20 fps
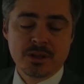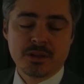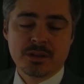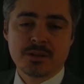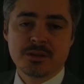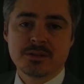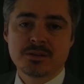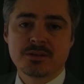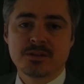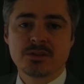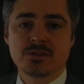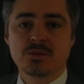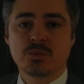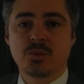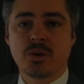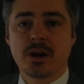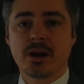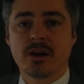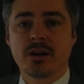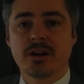This is
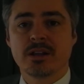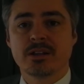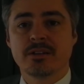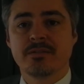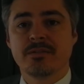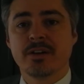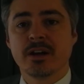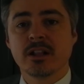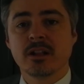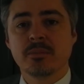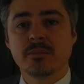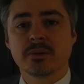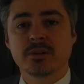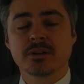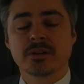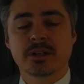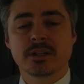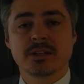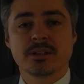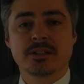where a developer
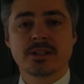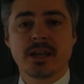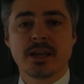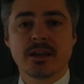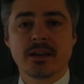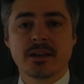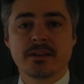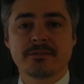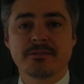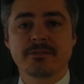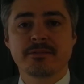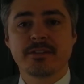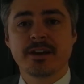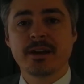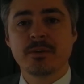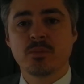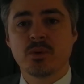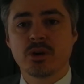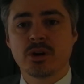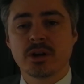can take a
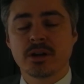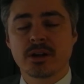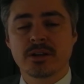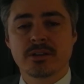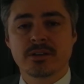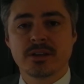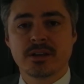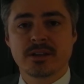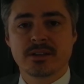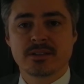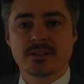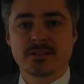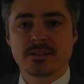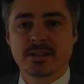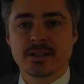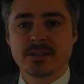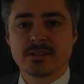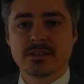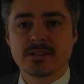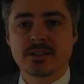framework that
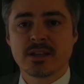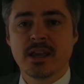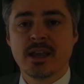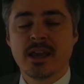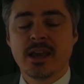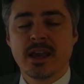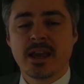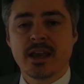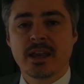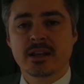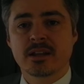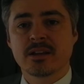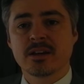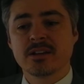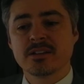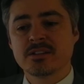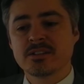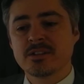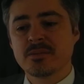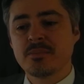exists and
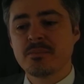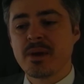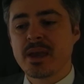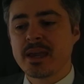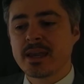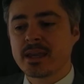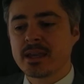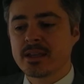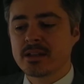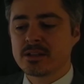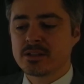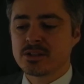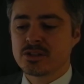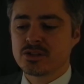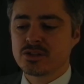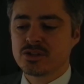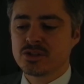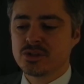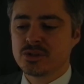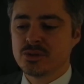custom make it to
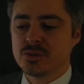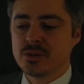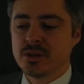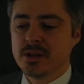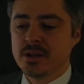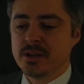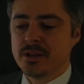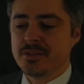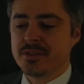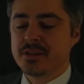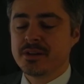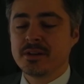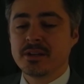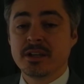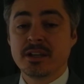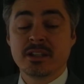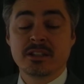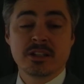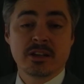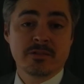suit the
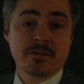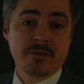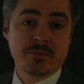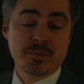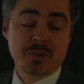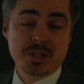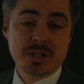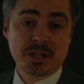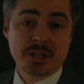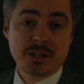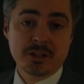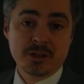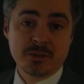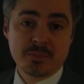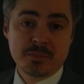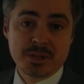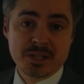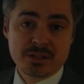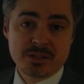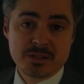needs of a particular
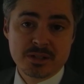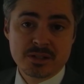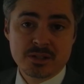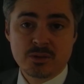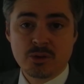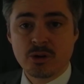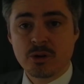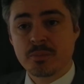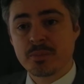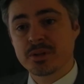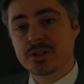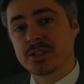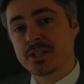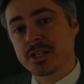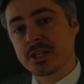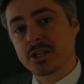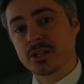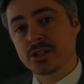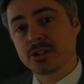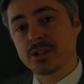business or a
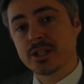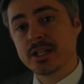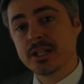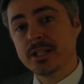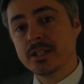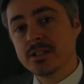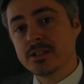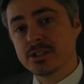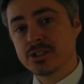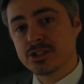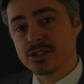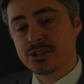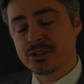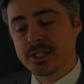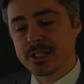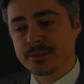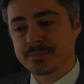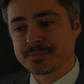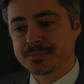particular industry.